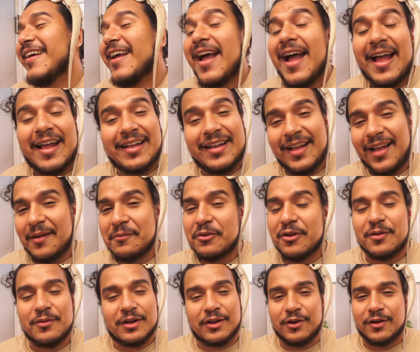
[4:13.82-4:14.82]
I'm gonna
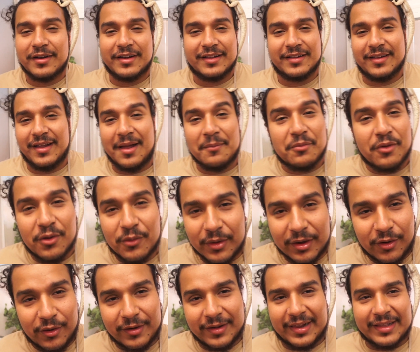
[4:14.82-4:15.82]
record it. I'm gonna
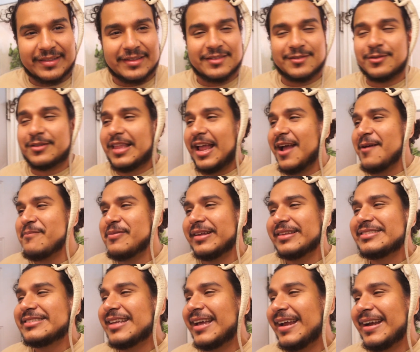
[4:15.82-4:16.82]
record like this. With that being
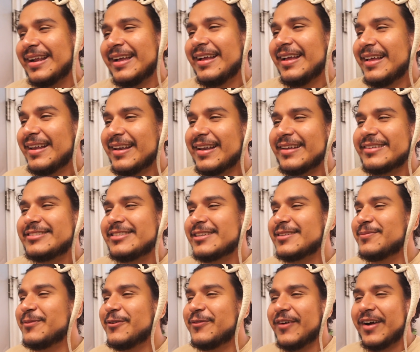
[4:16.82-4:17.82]
said, let's just
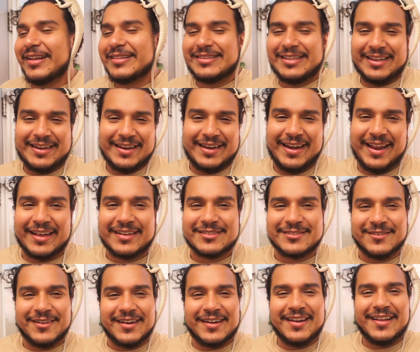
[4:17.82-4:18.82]
move on to the next
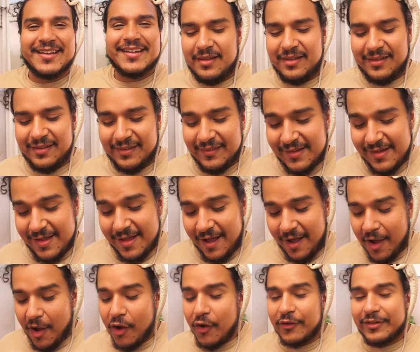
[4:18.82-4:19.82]
one.
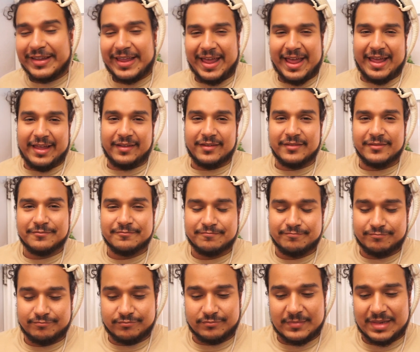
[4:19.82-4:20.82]
Okay,
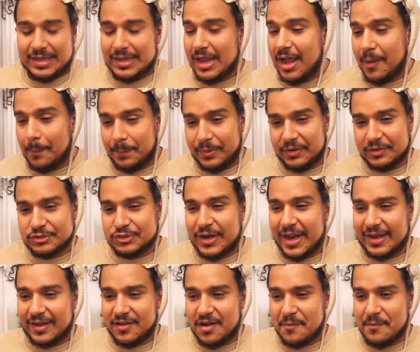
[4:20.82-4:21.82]
got beard
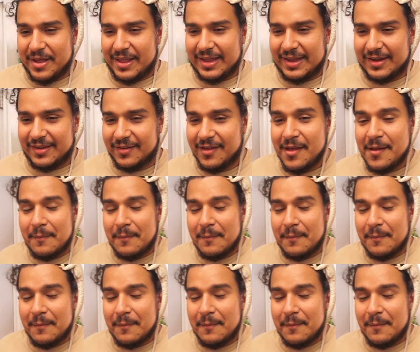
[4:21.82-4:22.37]
dragon on my head.